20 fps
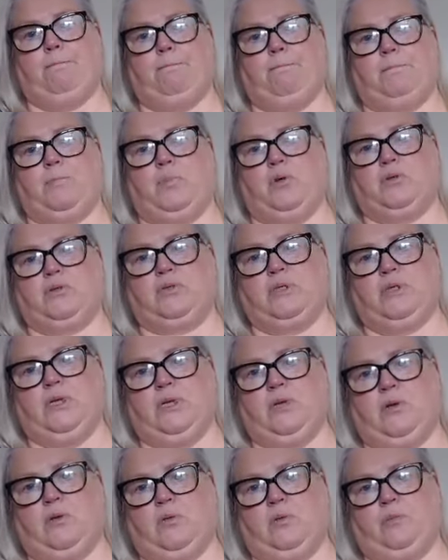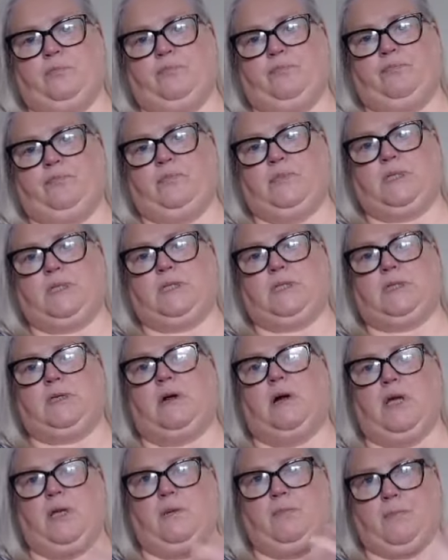But,
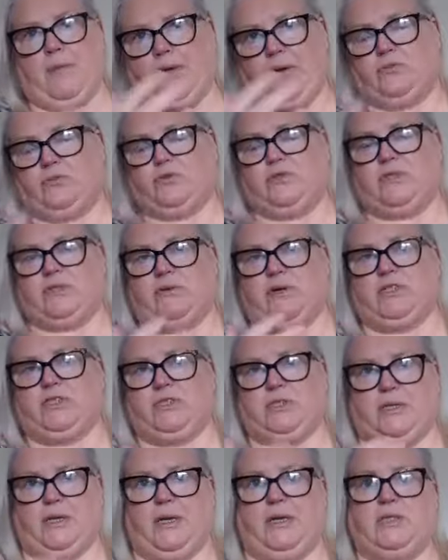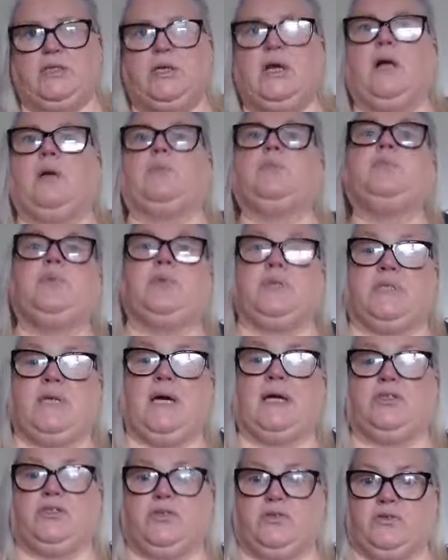time boundaries are actually there to help
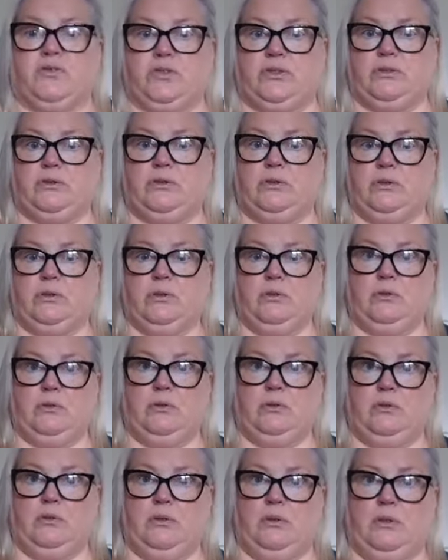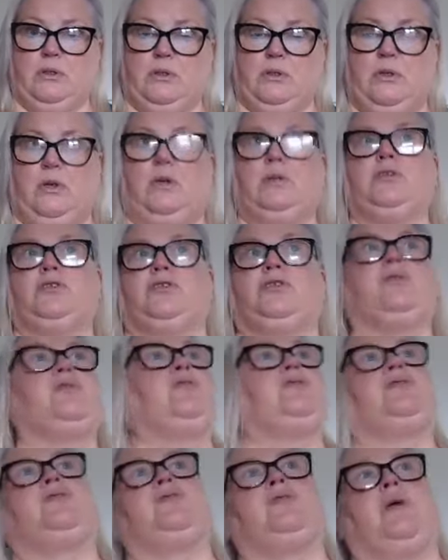protect us, not
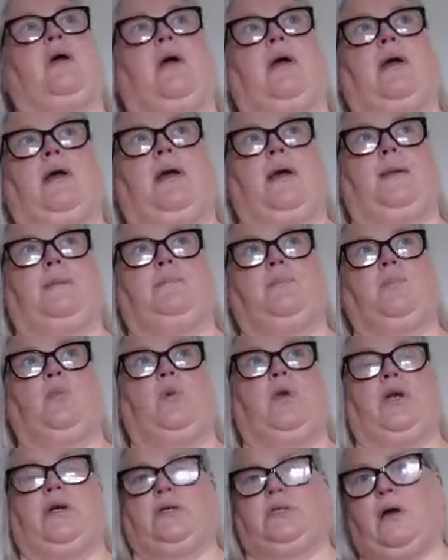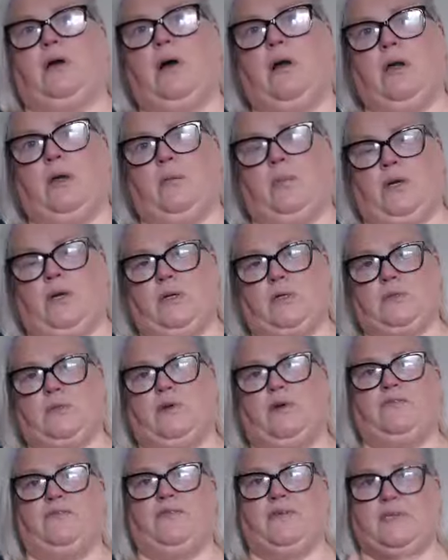just with our time, but also
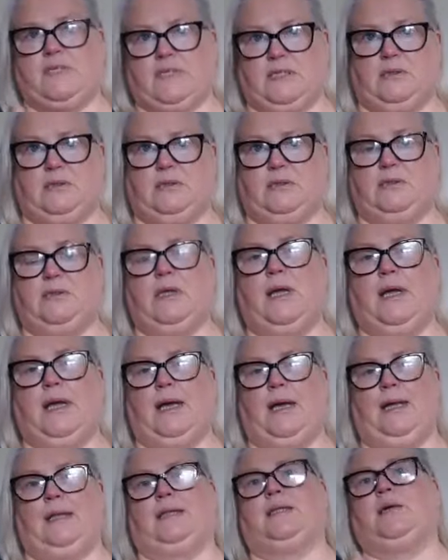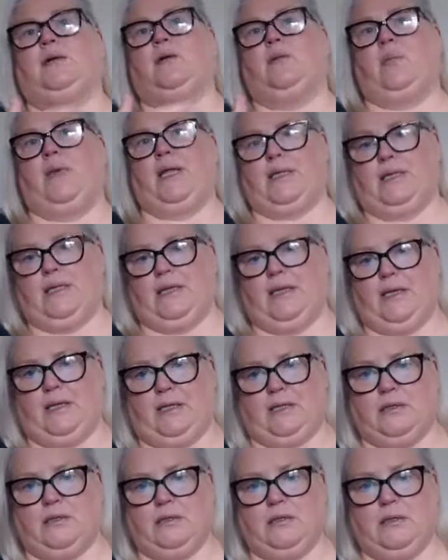our physical health and our mental
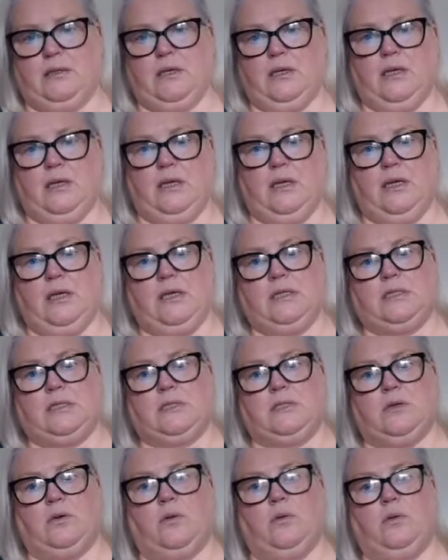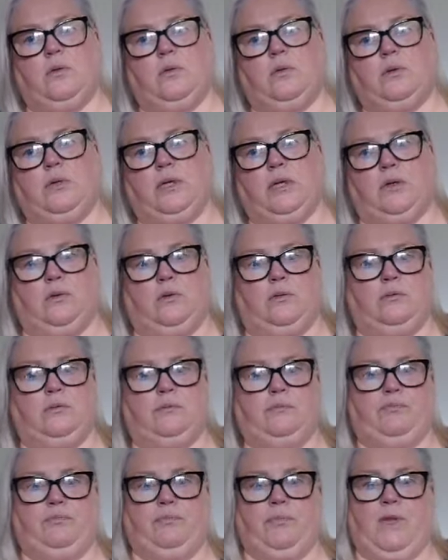health. So,
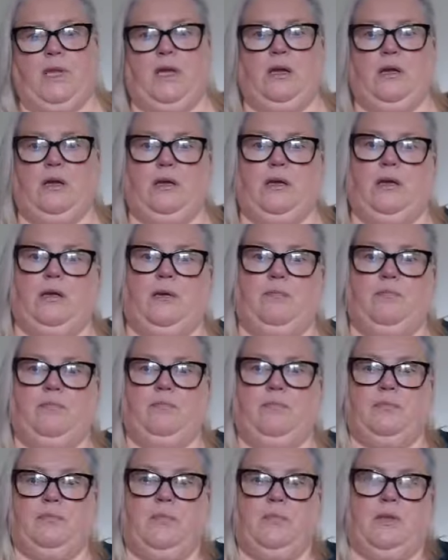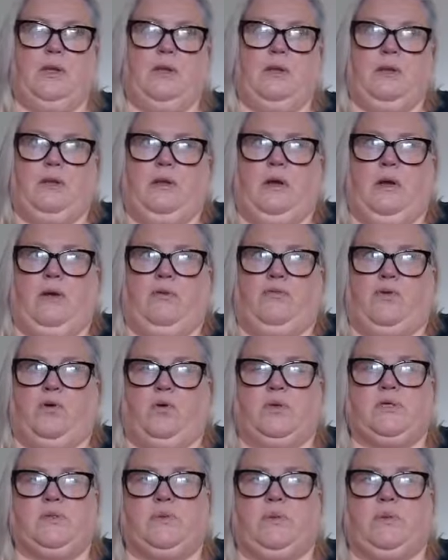of course, we